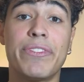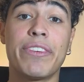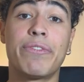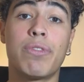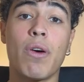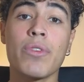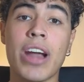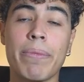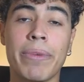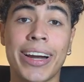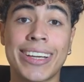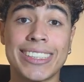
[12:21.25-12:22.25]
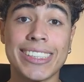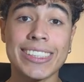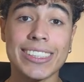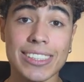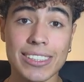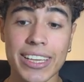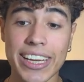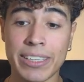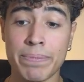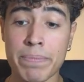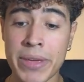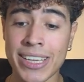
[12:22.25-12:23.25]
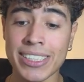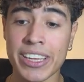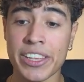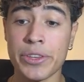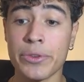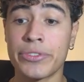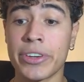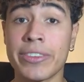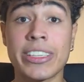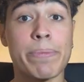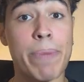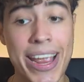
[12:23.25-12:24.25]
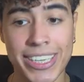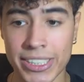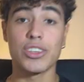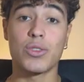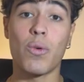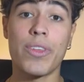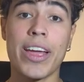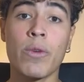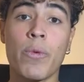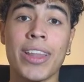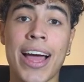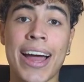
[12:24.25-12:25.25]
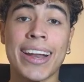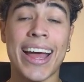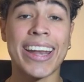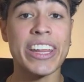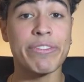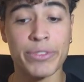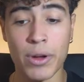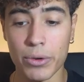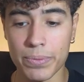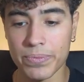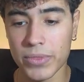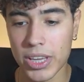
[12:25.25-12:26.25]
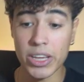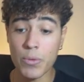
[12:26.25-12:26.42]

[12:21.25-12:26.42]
the phone number exists, it means the user is a patient. So then we'll add an if node, in